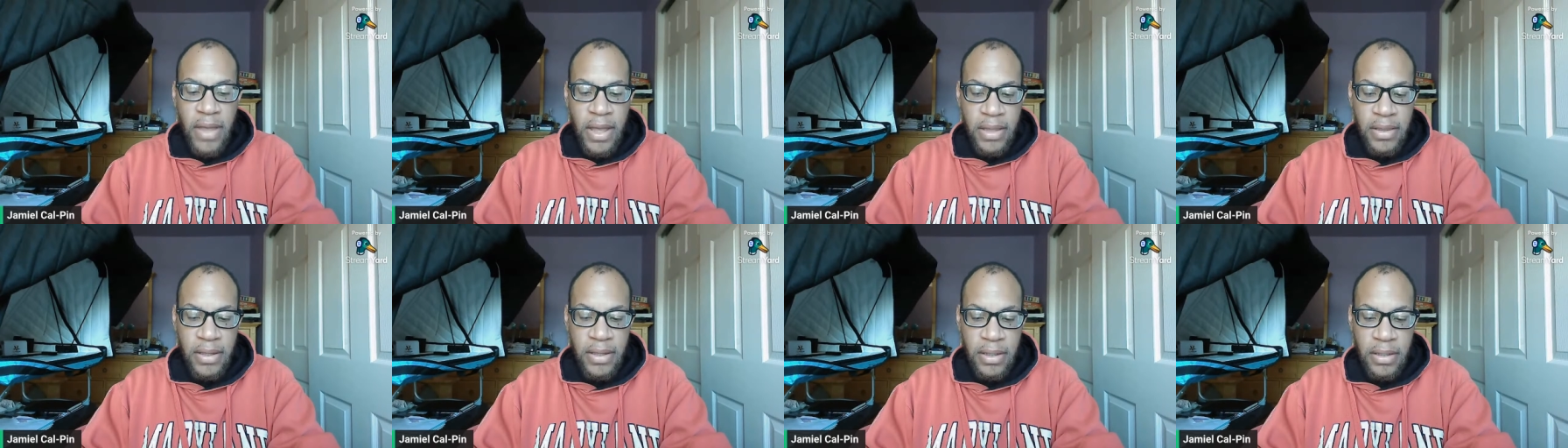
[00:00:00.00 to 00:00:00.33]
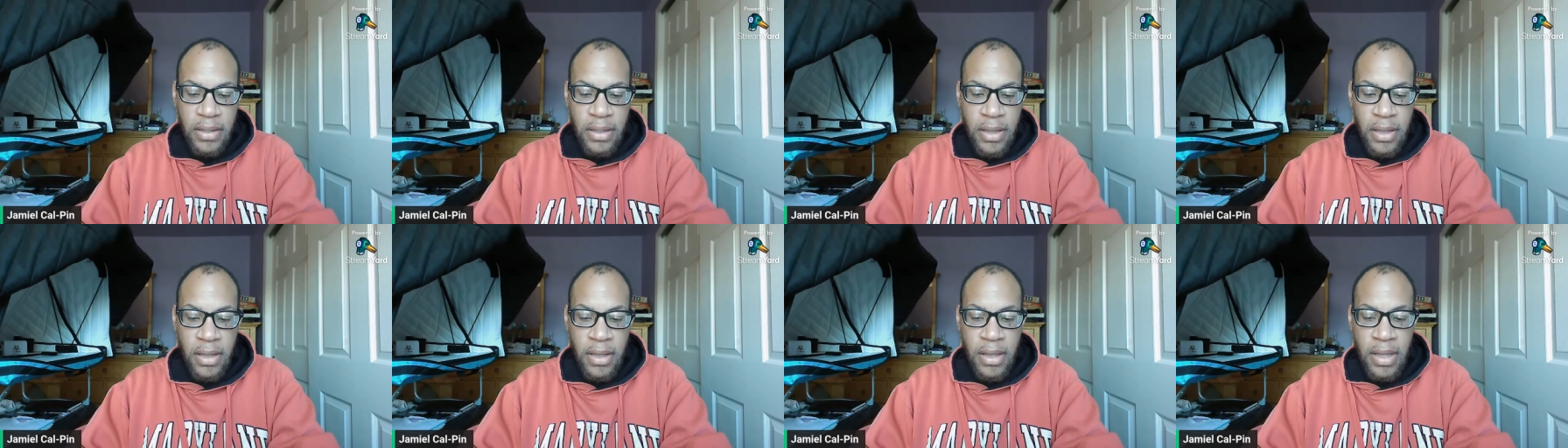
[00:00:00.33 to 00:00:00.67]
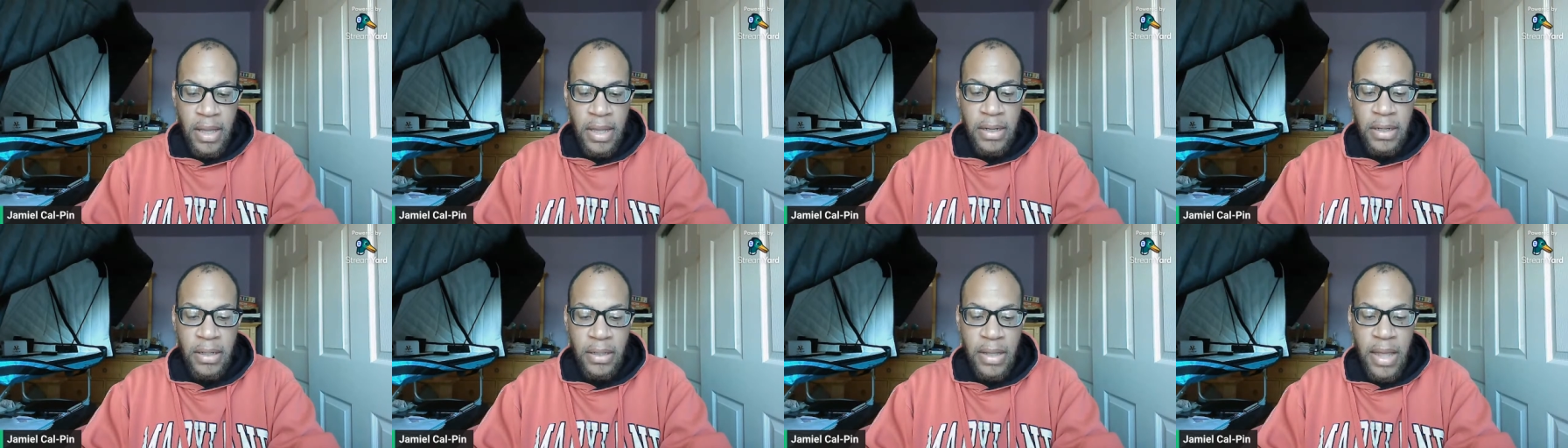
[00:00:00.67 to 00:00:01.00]
ethic
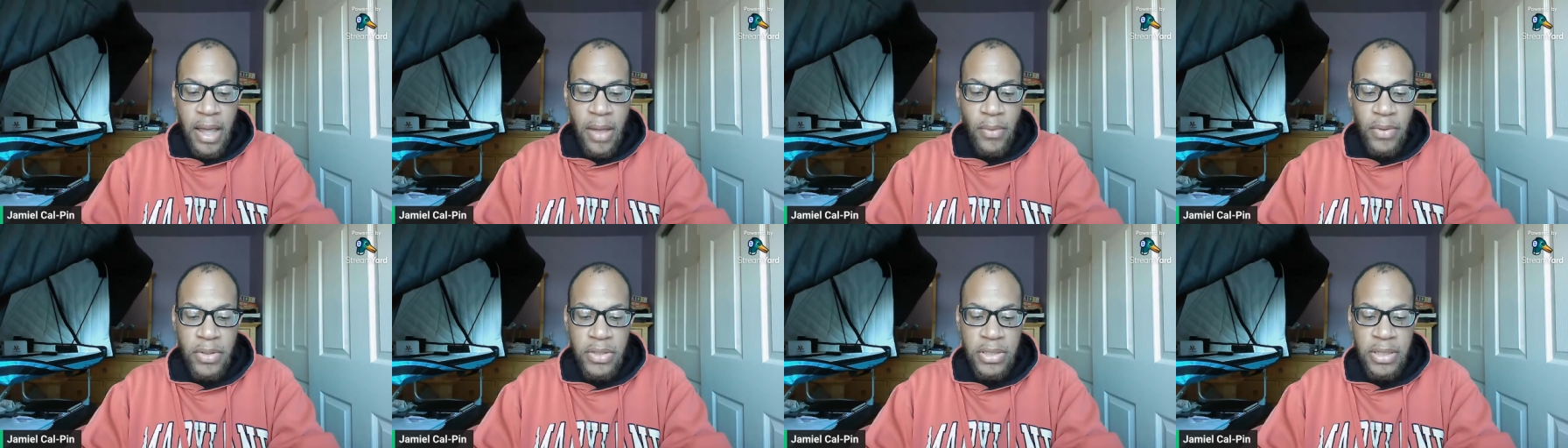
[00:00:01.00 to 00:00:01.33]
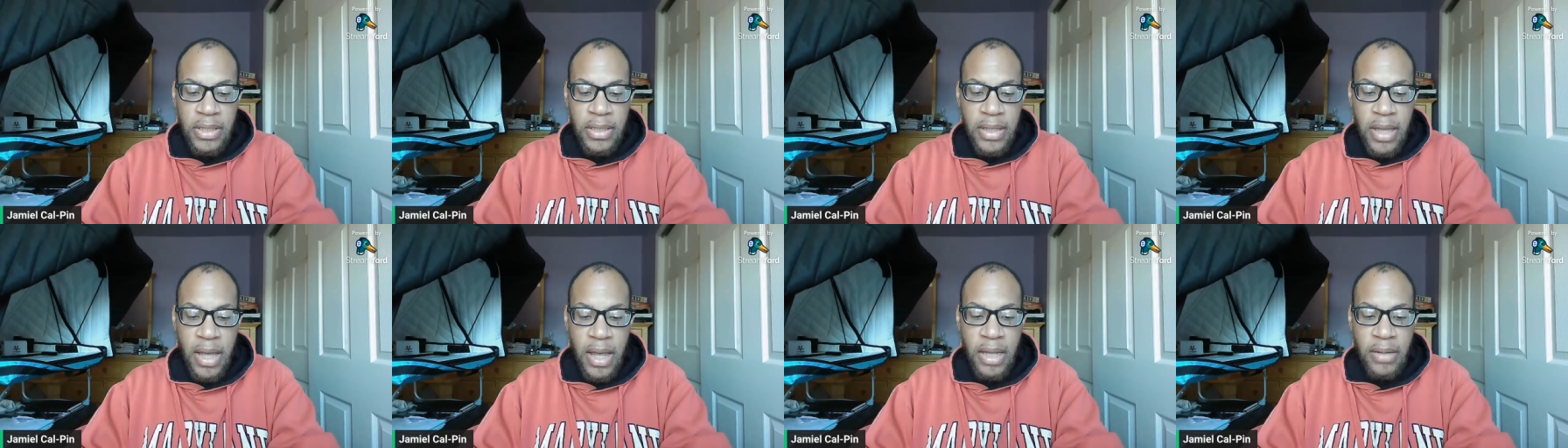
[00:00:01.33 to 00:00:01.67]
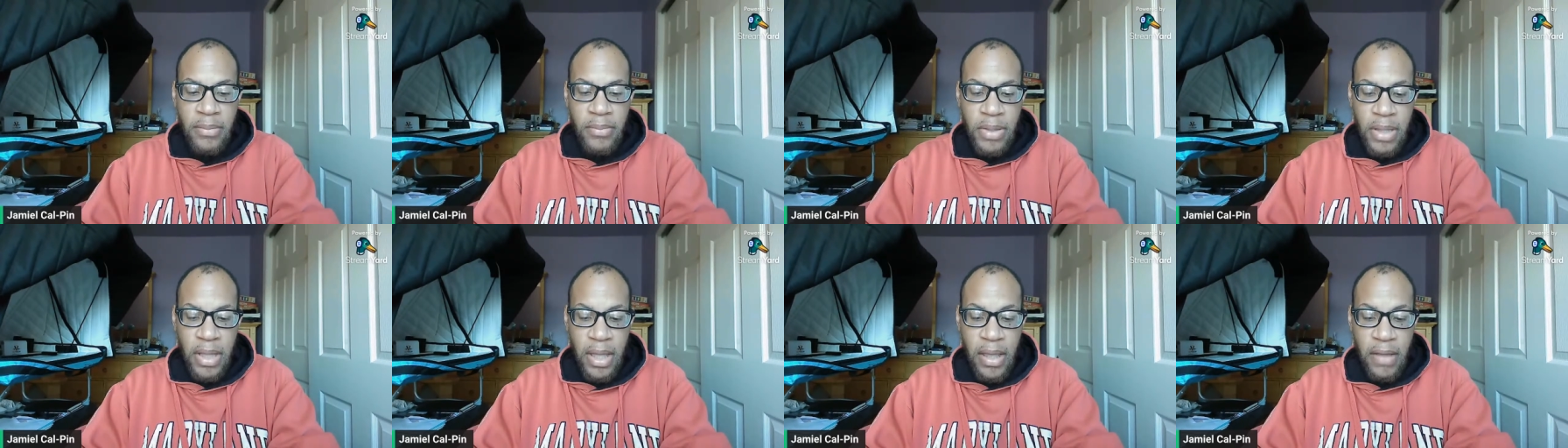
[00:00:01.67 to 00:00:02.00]
and allow it to
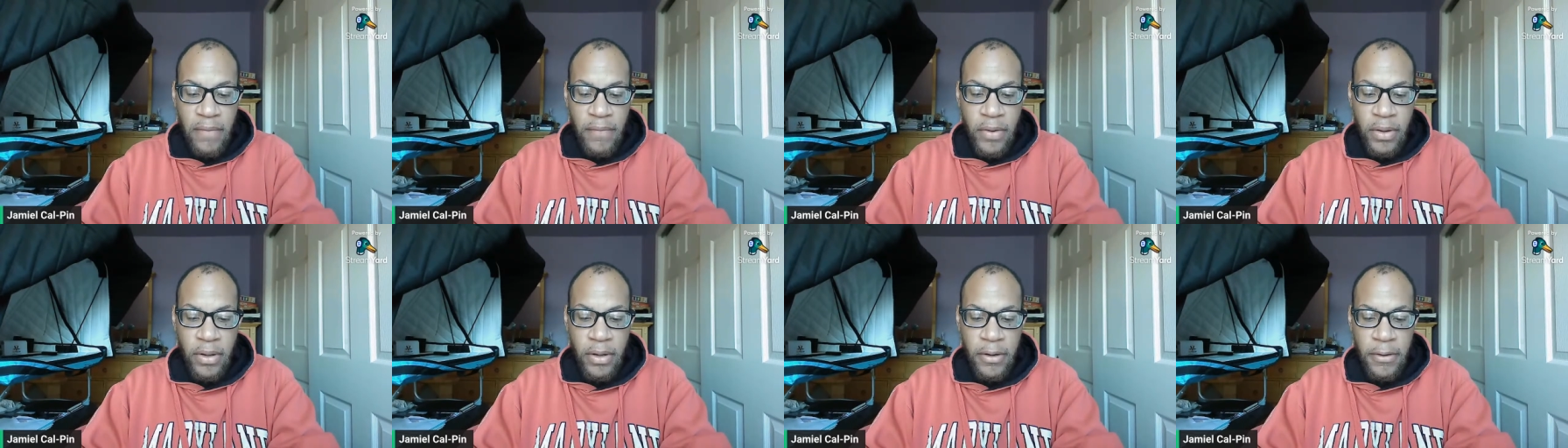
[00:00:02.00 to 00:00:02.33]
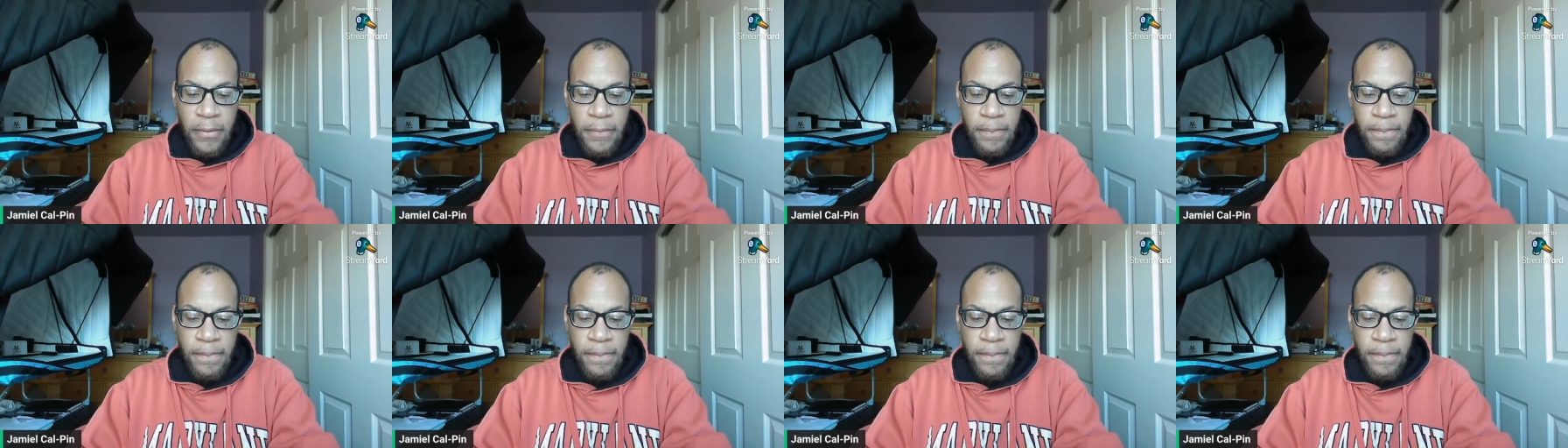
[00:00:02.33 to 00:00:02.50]
guide behavior,